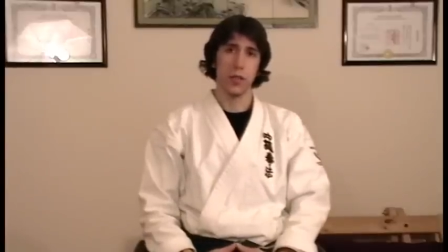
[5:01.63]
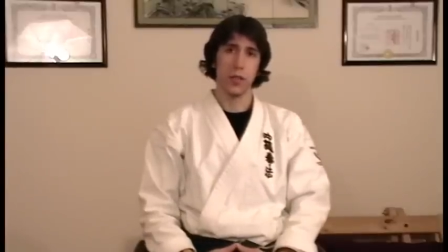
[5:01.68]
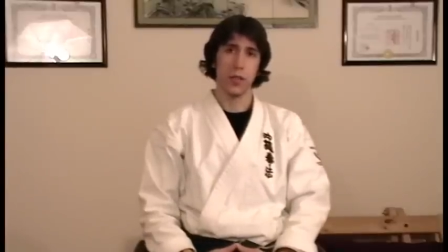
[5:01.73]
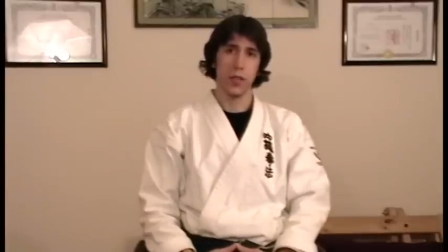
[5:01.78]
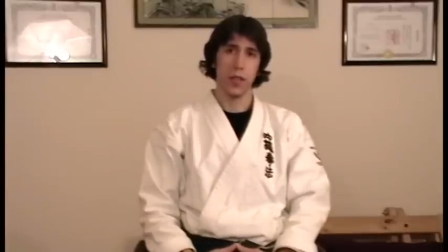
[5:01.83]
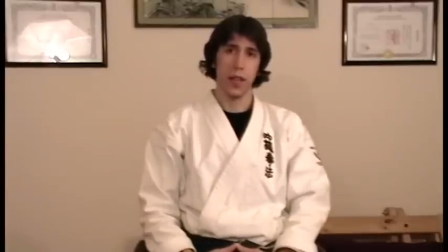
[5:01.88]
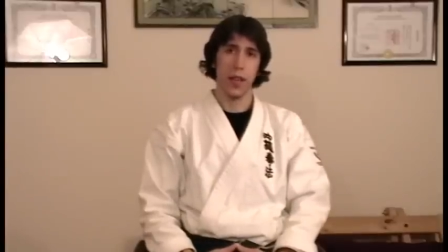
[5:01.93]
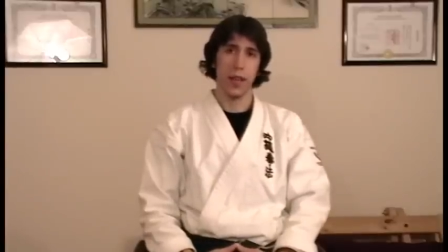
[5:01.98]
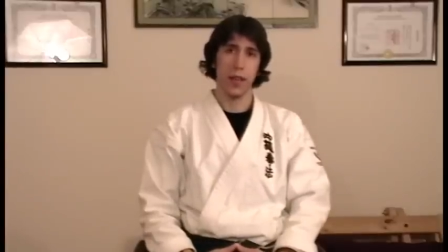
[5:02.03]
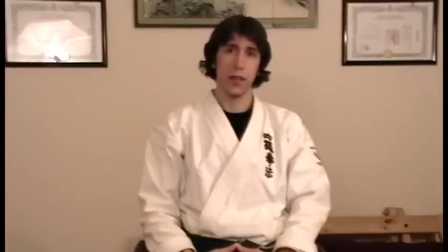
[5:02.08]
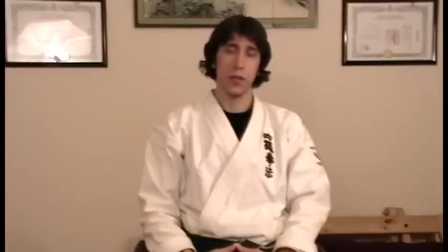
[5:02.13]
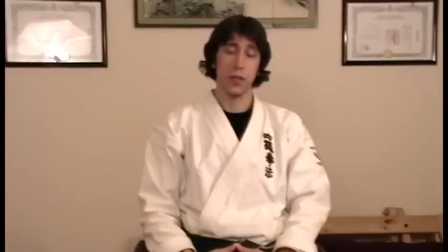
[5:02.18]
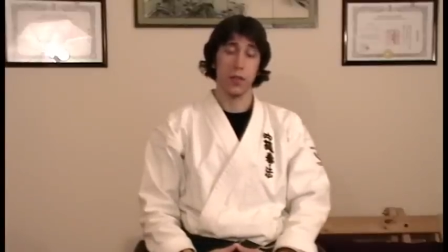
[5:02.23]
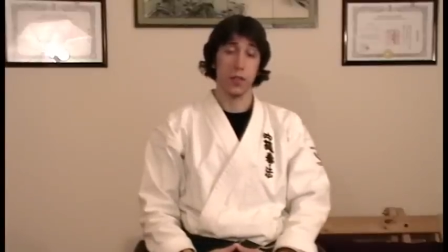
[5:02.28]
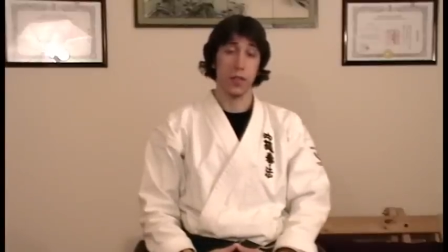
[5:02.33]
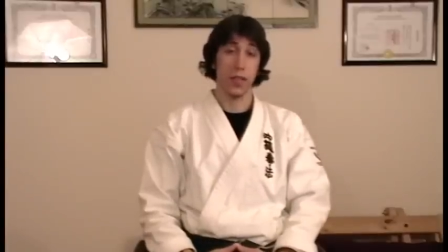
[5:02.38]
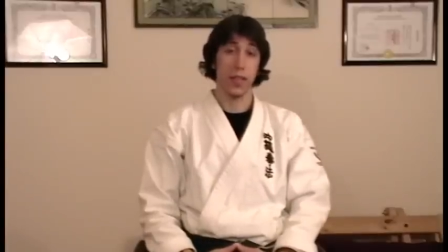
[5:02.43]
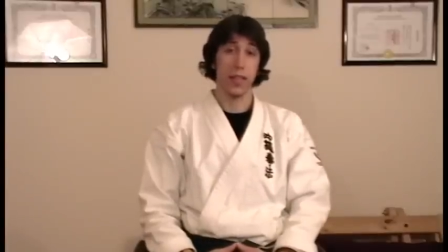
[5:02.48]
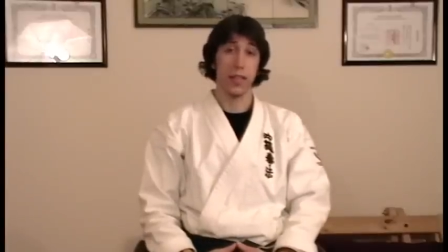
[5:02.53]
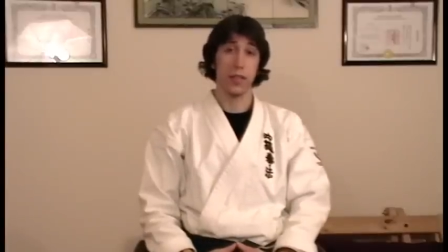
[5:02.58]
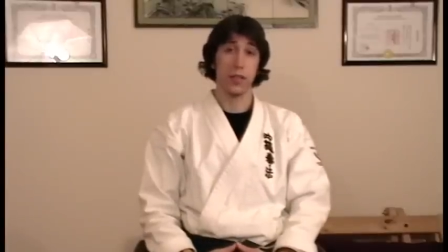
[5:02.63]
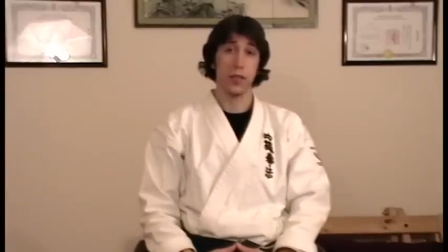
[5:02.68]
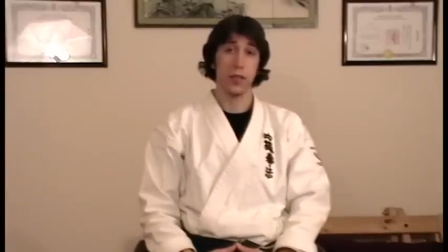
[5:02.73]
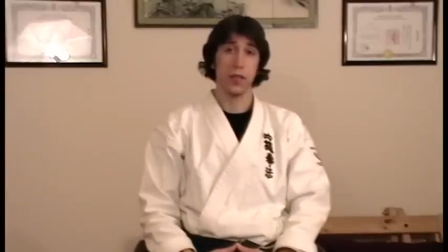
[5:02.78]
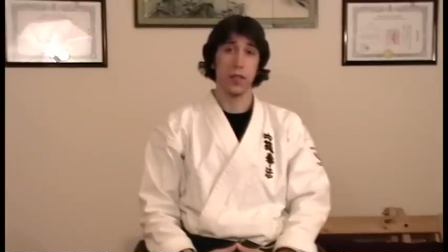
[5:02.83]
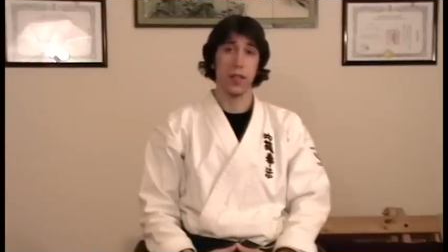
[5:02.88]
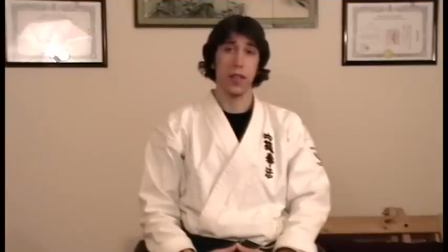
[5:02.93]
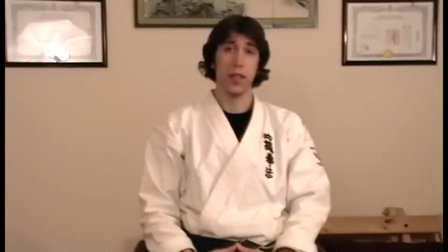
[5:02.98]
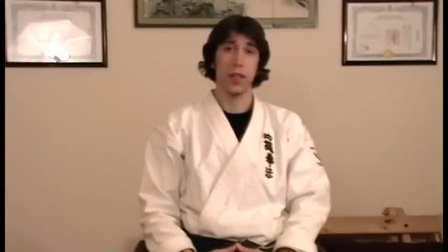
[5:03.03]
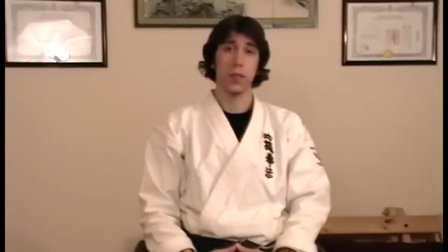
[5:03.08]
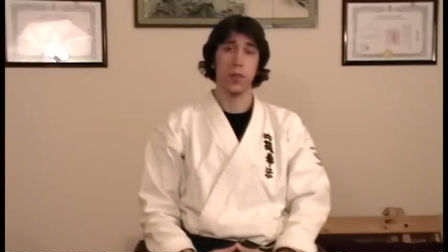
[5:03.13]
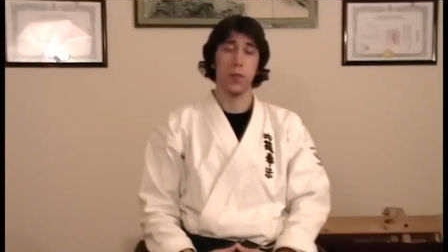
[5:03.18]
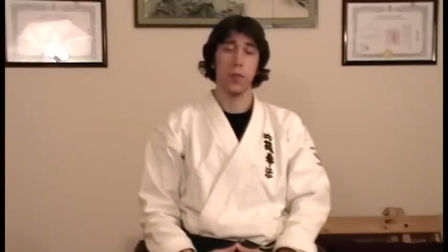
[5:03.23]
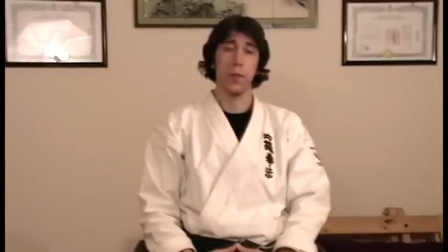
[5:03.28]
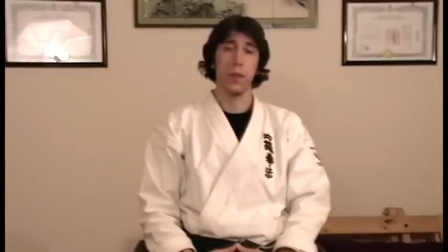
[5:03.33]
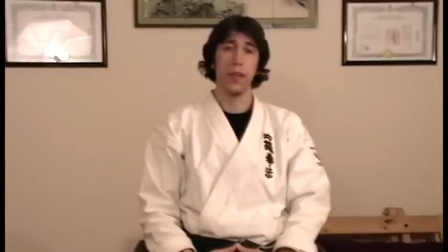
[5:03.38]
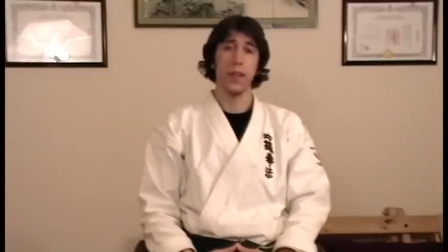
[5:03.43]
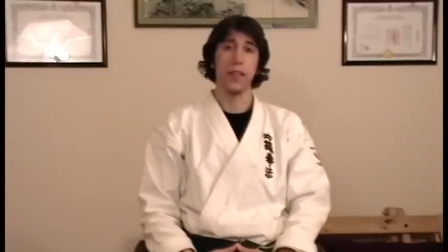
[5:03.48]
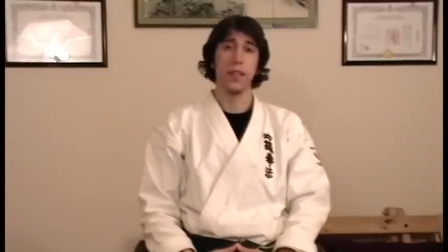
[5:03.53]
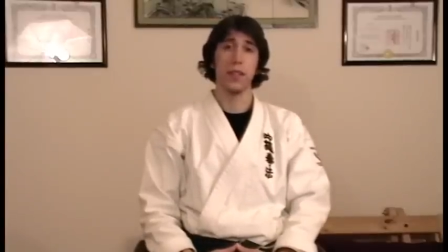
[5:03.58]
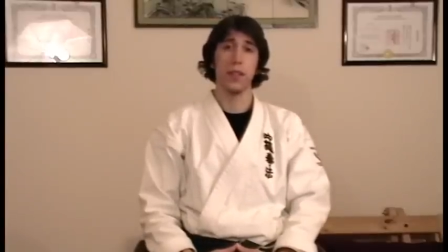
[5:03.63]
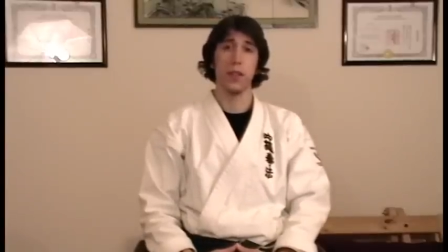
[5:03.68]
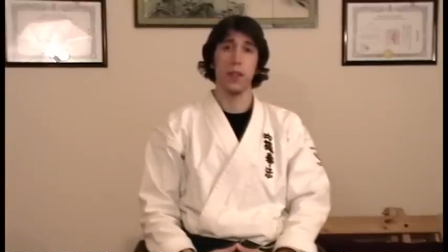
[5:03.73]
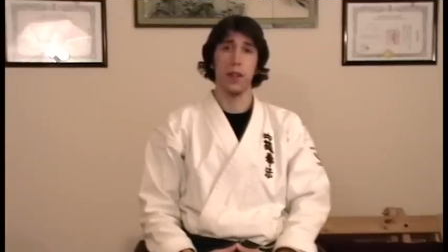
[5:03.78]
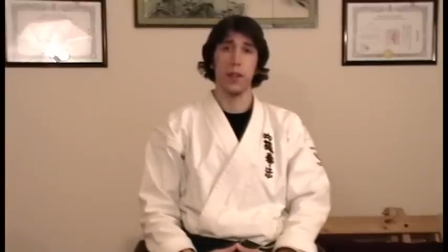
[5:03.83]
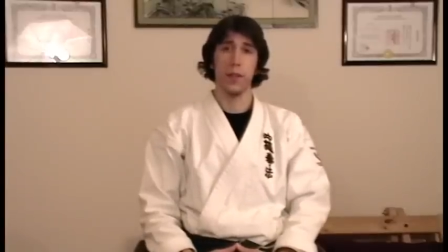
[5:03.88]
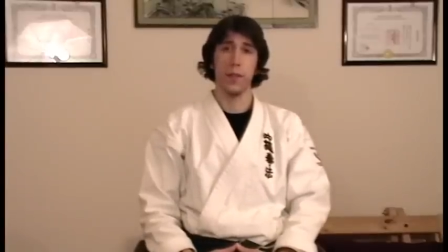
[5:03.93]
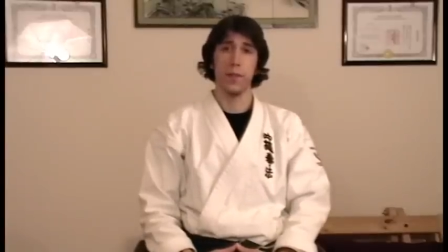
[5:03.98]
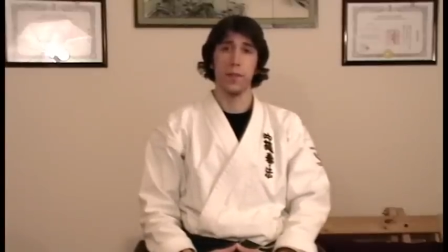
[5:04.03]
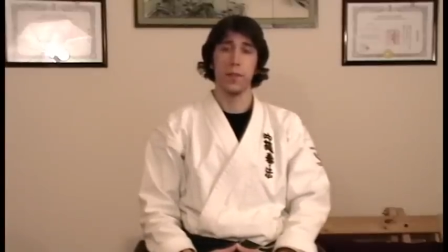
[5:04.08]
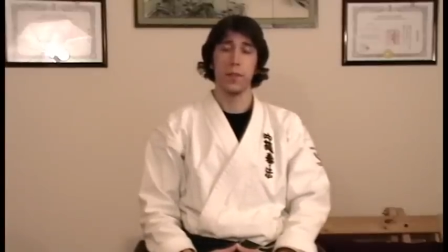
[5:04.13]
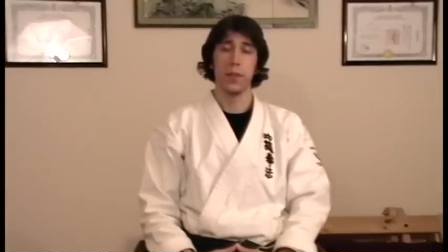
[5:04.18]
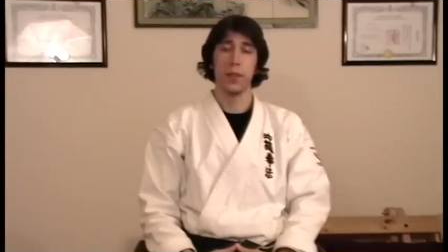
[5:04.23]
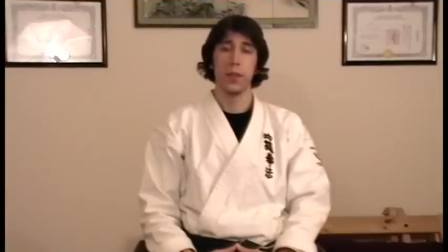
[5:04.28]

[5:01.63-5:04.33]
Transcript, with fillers: styles or classical styles were based on